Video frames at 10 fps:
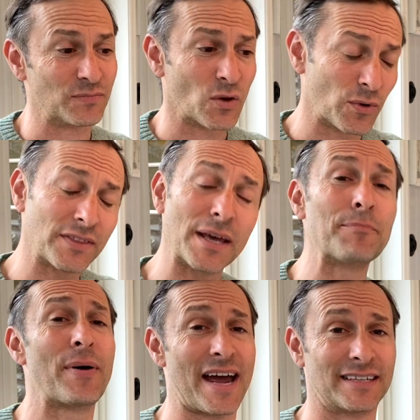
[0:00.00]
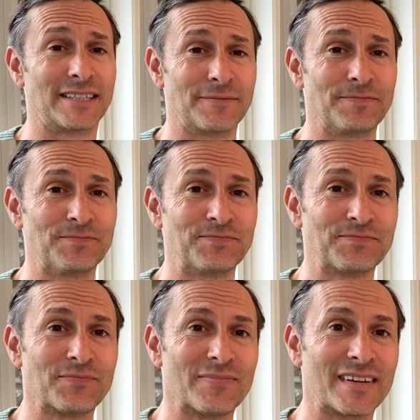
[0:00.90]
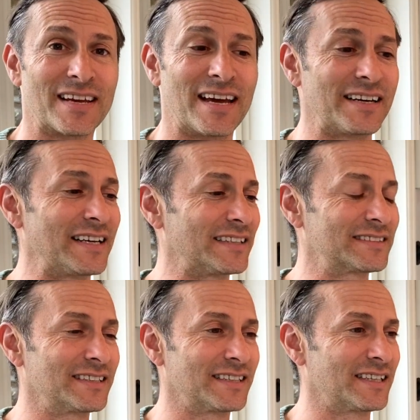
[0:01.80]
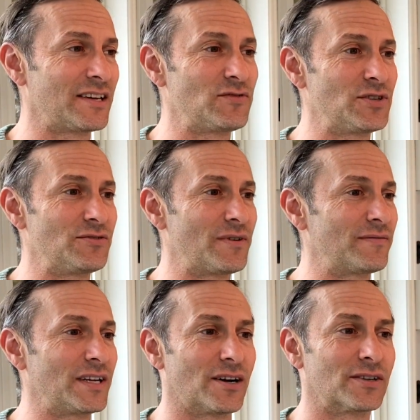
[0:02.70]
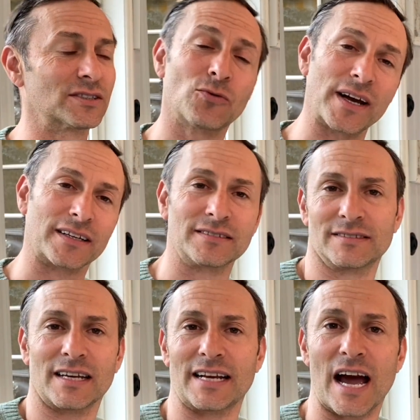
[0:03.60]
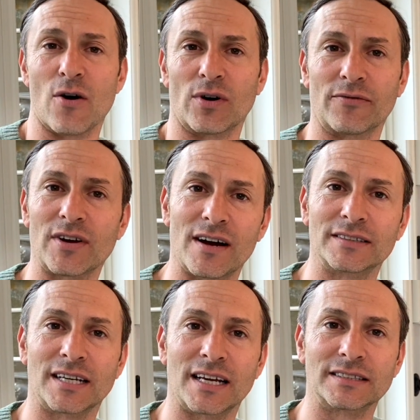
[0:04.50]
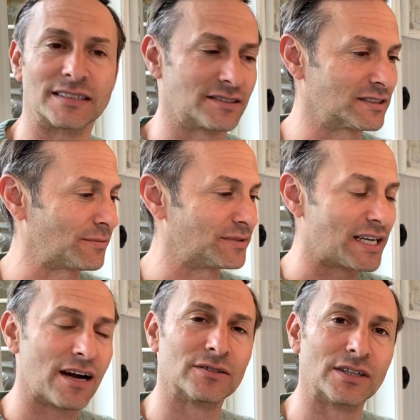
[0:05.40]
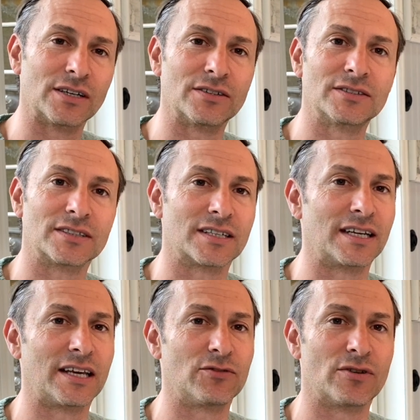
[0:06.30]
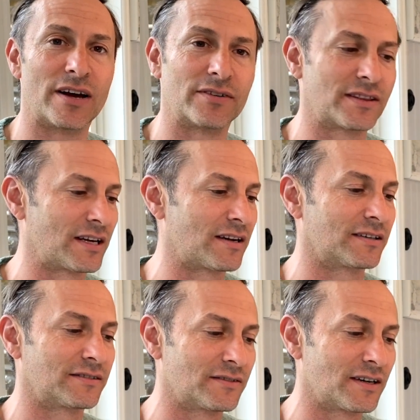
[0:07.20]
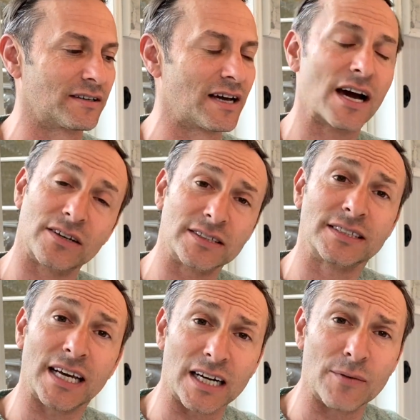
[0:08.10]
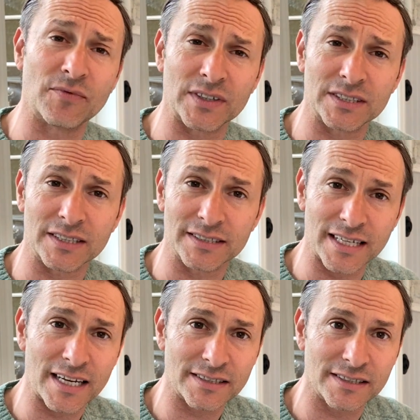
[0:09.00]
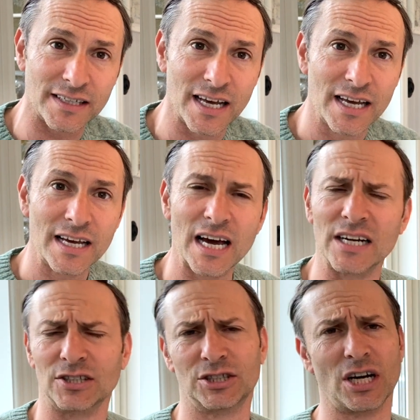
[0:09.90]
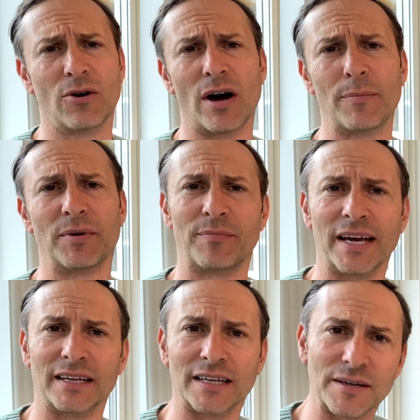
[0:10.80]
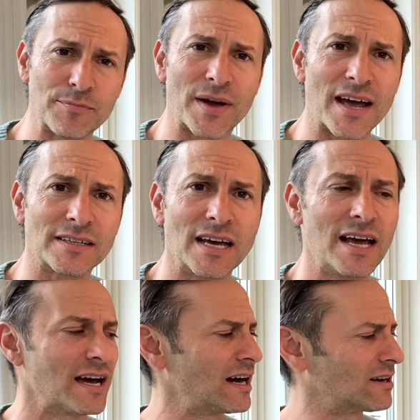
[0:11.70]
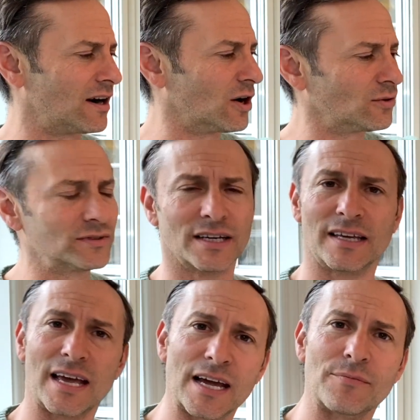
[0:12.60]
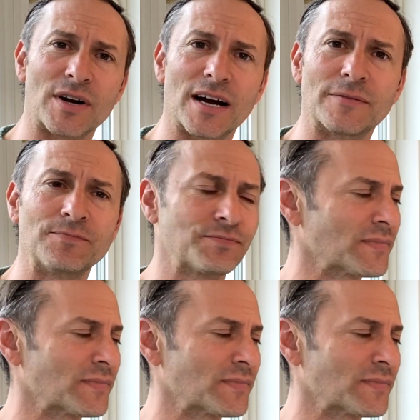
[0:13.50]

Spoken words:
with impact. And it's going to give you, it's quick. It's like an hour of content, it's some downloads. It's going to give you everything on how to set up for success, how to show up and make an impact, how to own the camera,